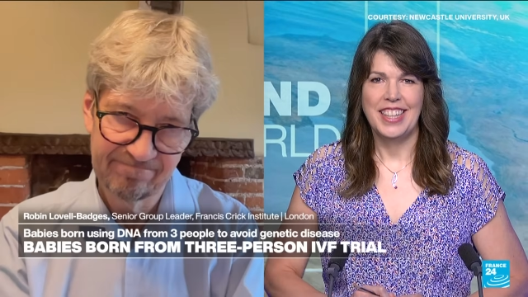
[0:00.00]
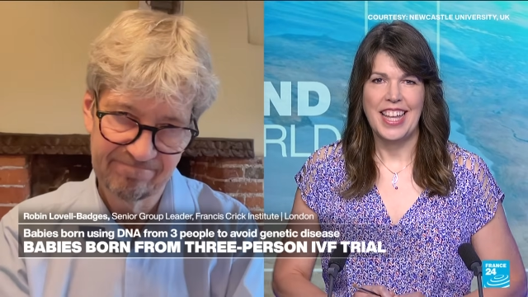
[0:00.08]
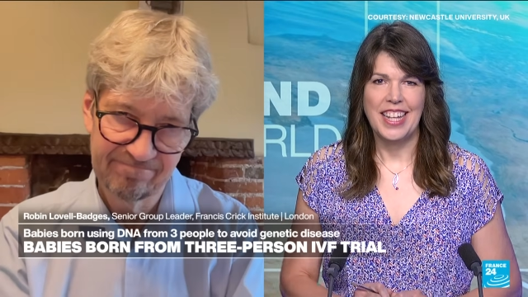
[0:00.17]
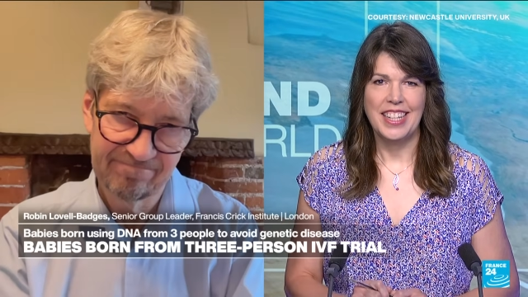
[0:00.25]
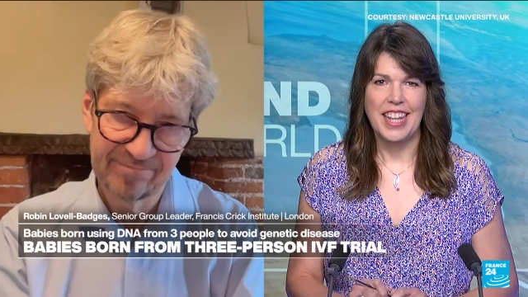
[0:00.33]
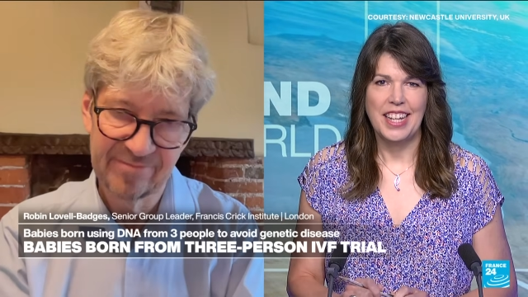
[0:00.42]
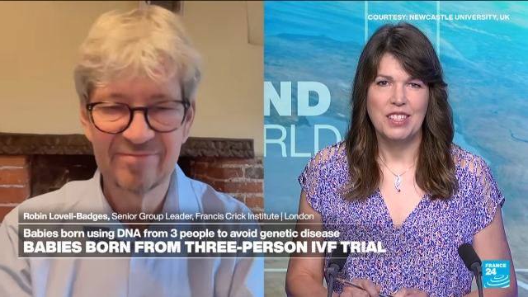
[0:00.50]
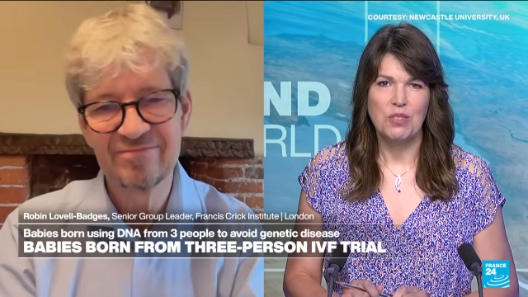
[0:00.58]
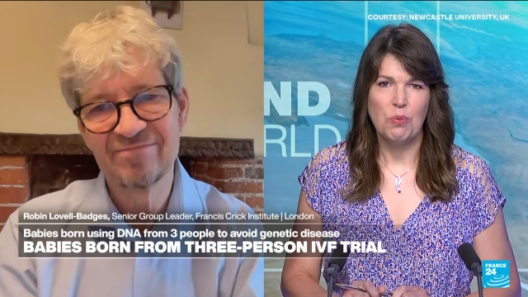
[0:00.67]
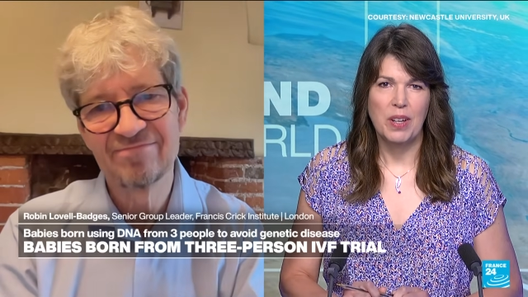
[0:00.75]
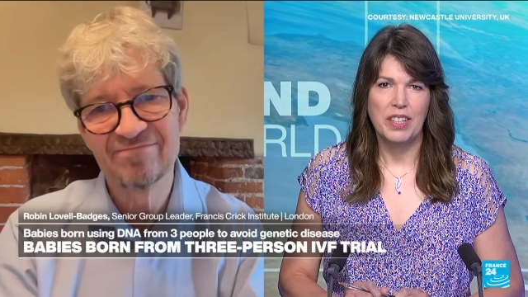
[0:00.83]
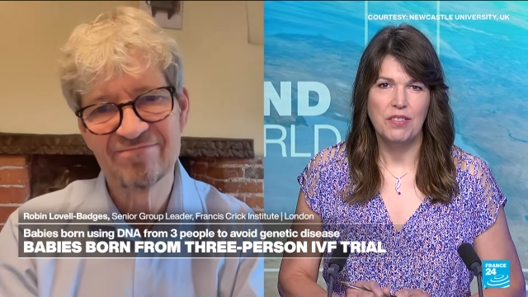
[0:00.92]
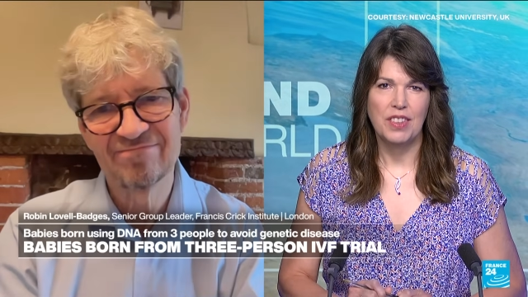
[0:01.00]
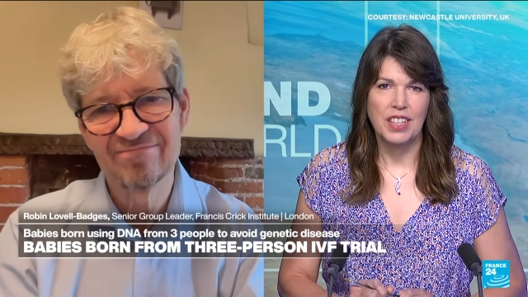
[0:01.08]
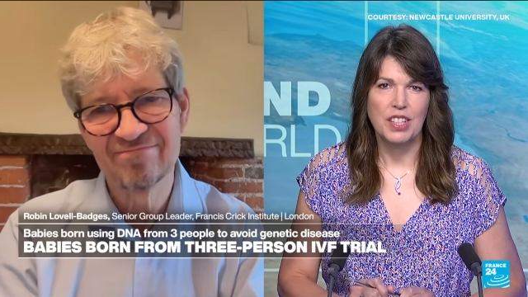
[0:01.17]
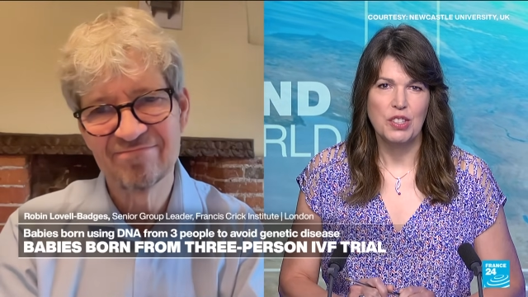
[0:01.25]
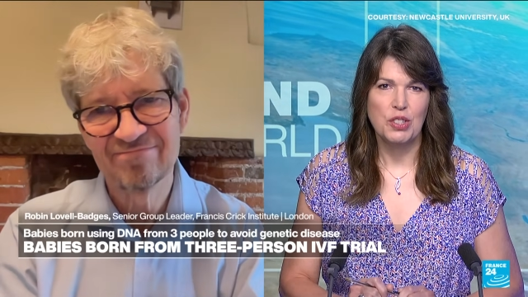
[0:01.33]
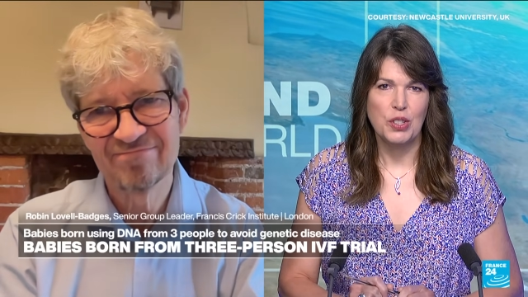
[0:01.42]
Speaker 1: that that is one of the
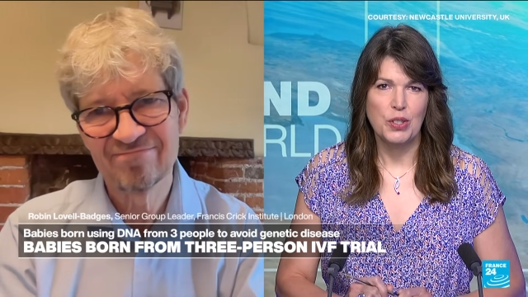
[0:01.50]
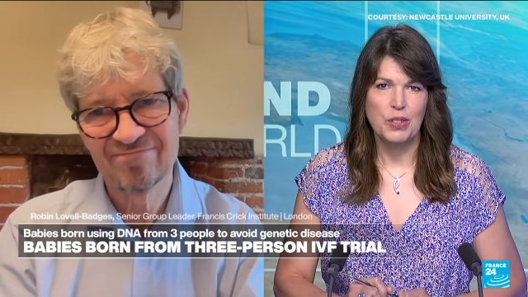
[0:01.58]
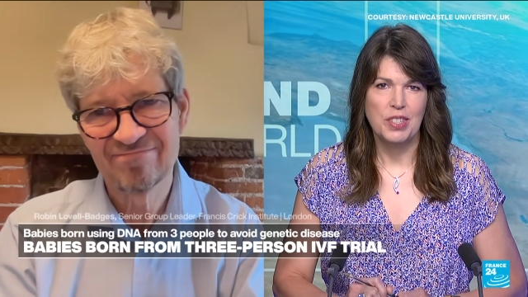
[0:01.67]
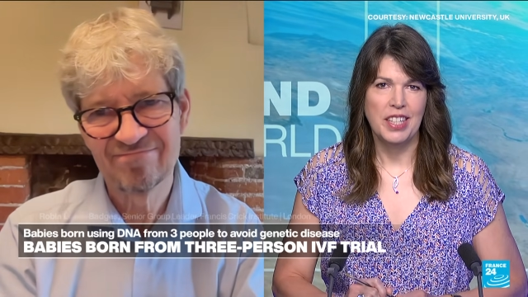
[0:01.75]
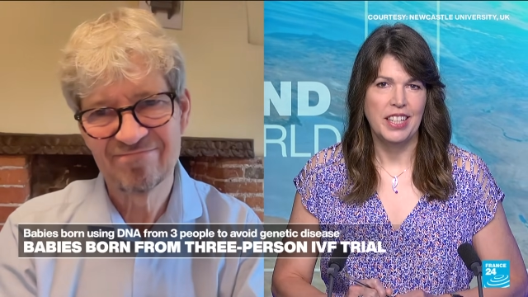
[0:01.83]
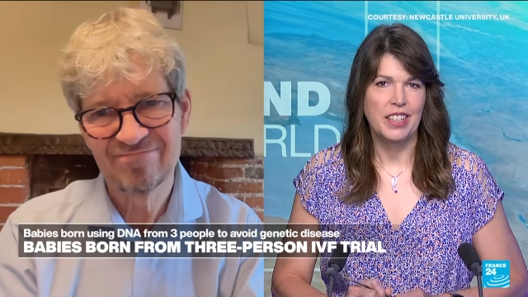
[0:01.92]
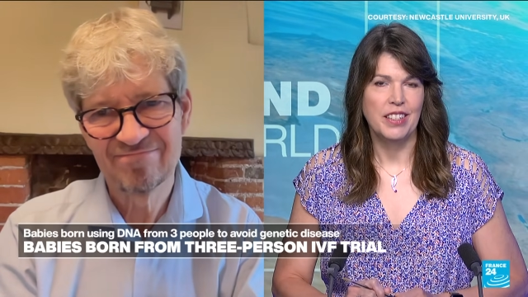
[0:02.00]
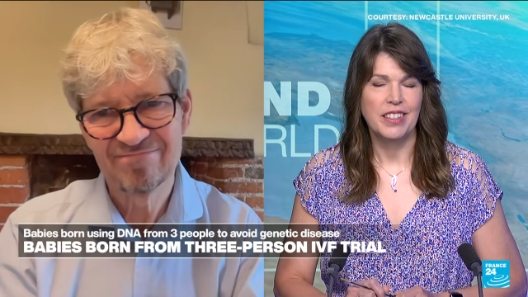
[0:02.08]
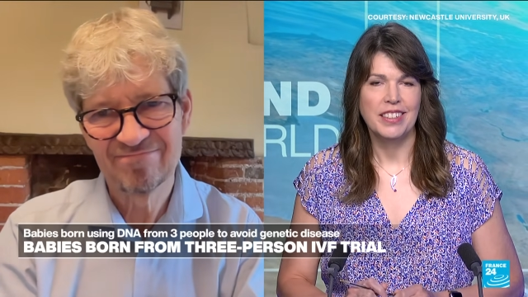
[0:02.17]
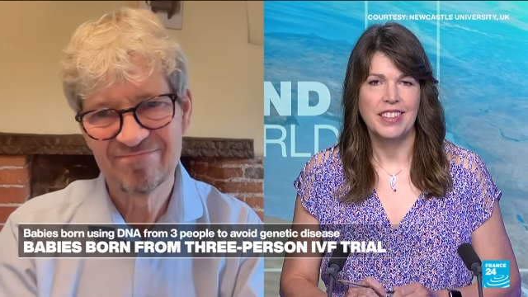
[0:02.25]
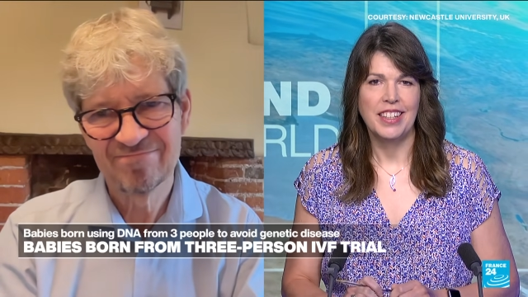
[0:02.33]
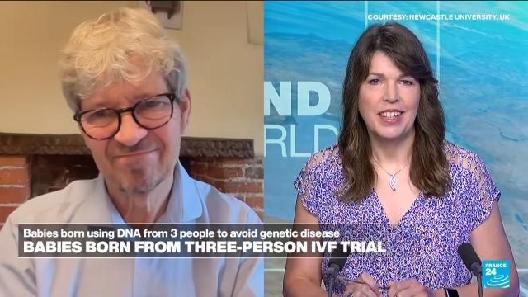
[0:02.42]
concerns here.